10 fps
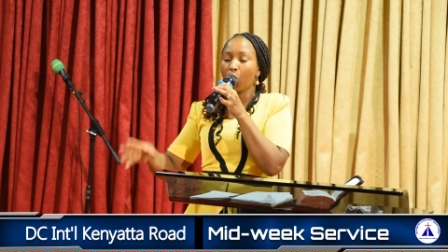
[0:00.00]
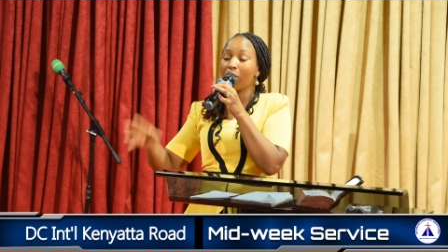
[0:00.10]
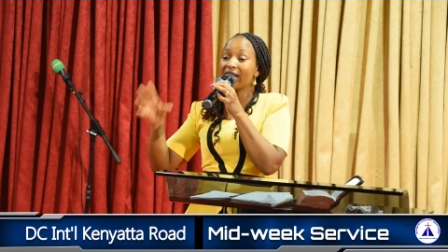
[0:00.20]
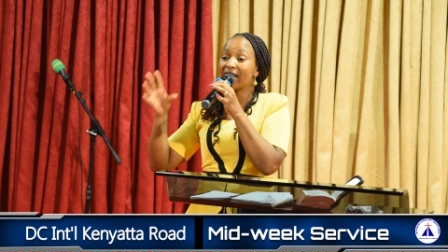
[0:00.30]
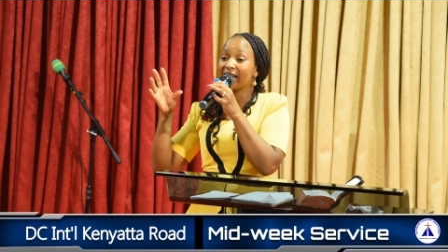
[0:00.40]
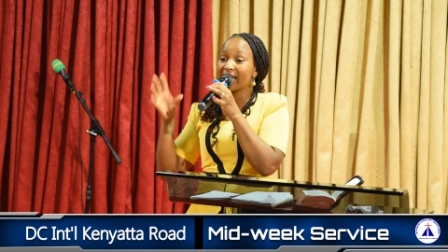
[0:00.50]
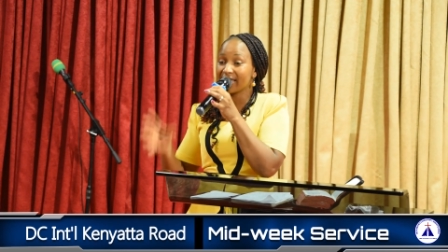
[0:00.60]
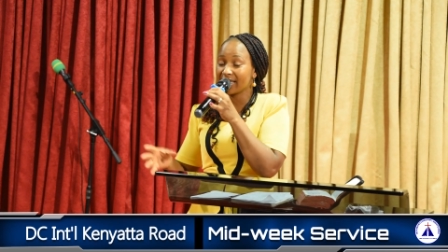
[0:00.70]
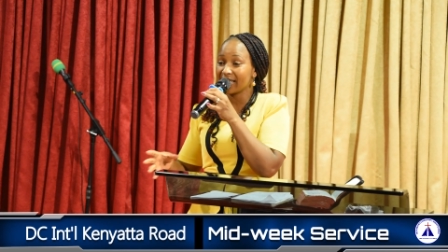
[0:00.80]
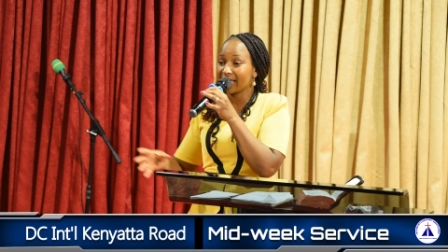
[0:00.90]
We
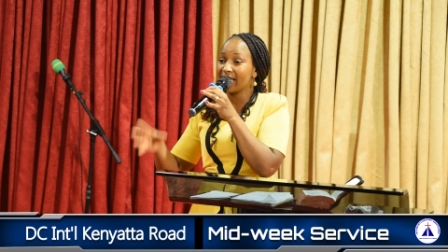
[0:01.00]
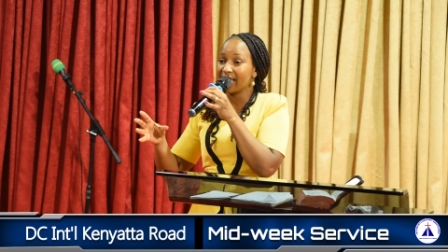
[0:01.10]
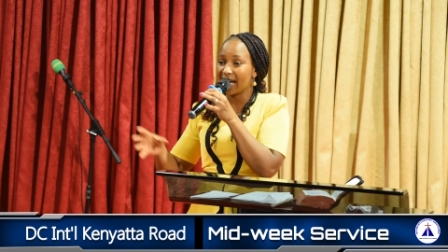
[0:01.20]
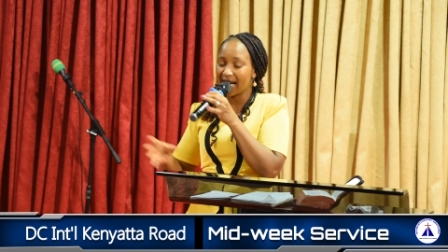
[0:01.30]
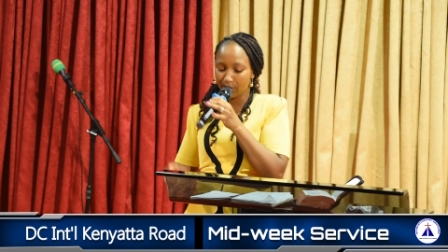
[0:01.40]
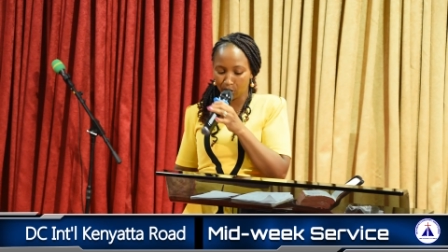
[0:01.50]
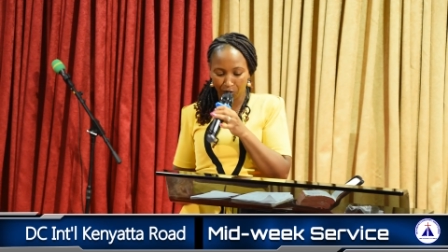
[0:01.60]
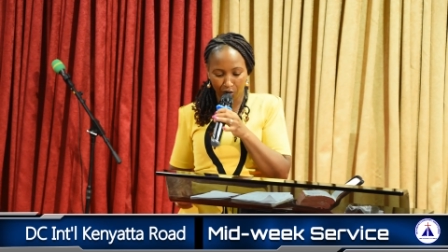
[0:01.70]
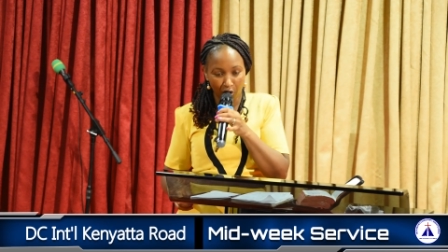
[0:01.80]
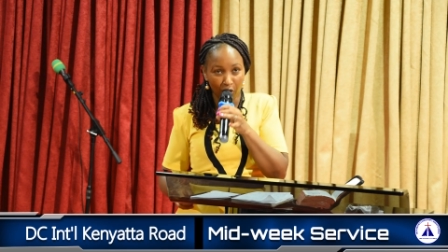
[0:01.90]
release it in the hands
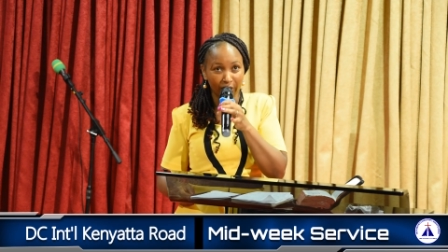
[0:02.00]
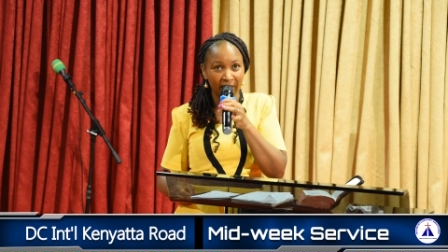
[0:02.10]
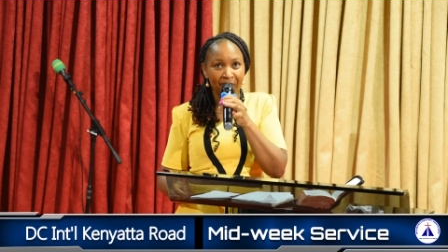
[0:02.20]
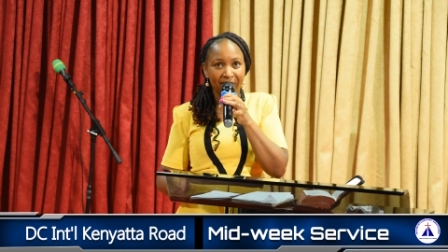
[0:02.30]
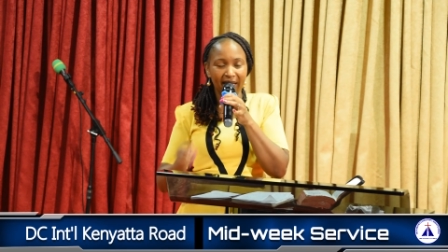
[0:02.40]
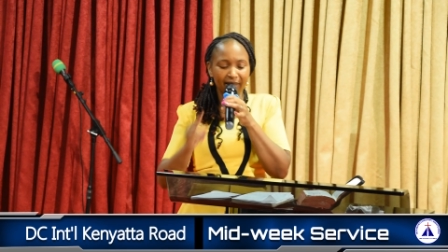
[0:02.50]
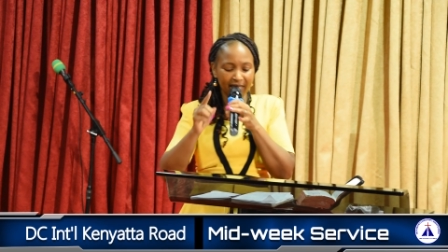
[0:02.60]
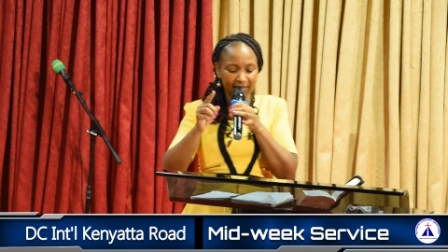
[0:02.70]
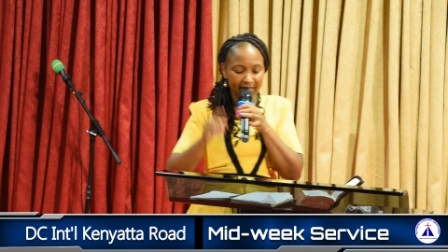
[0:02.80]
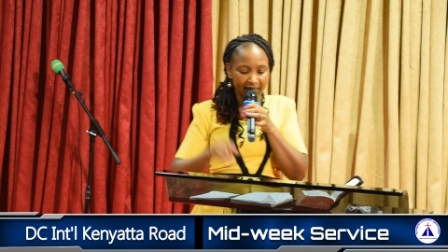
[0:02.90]
of God. And
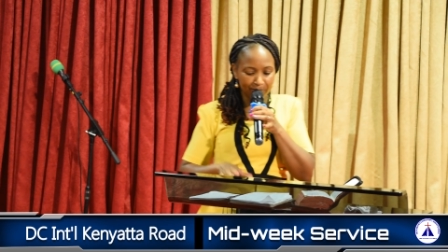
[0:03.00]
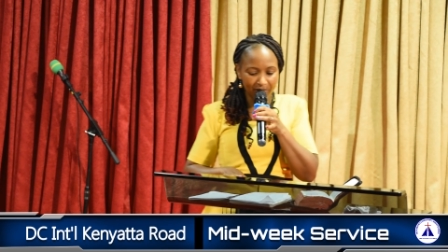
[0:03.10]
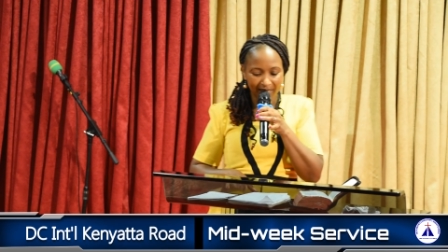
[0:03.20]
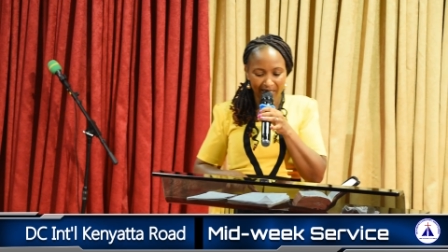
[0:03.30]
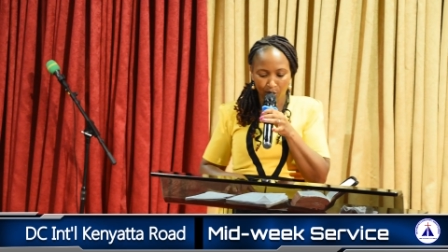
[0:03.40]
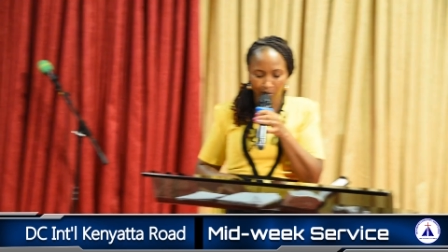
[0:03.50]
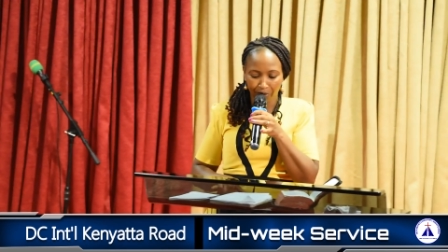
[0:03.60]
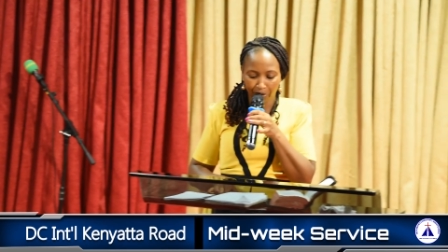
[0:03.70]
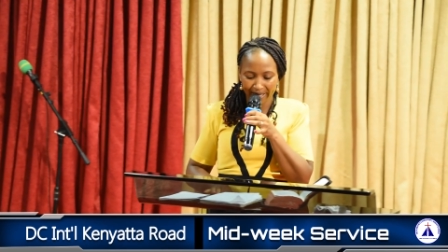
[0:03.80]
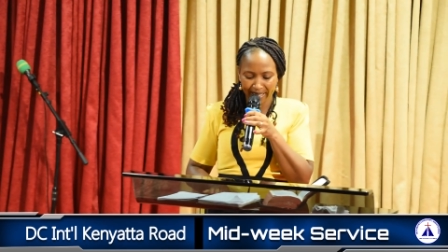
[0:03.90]
this scripture that
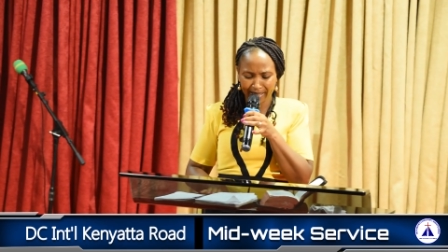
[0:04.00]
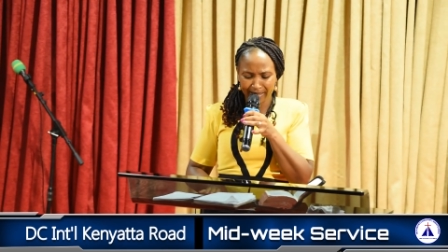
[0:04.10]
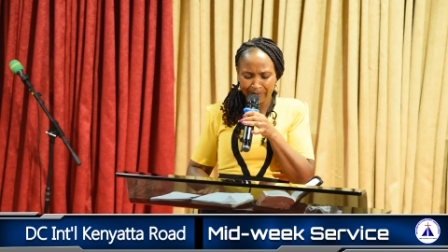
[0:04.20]
we've read